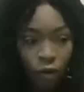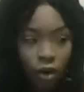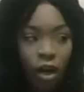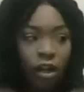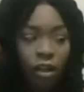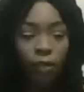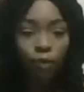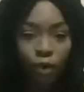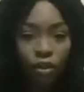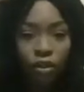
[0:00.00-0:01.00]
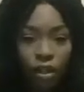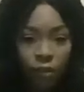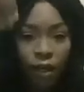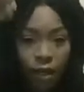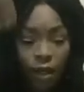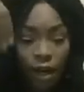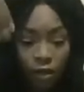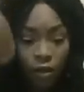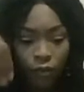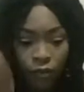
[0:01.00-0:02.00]
or this person is being
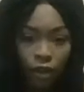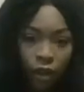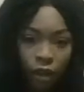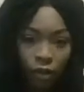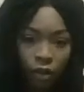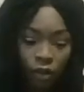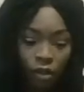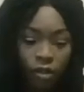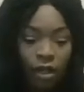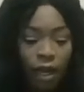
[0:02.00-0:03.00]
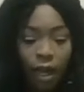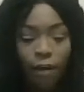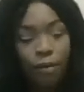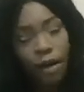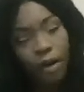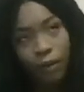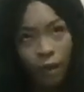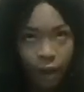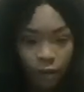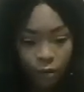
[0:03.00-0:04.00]
dangled in front of you and you just like, I probably never
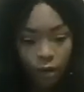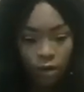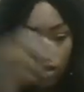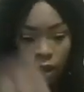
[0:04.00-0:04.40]
had this person.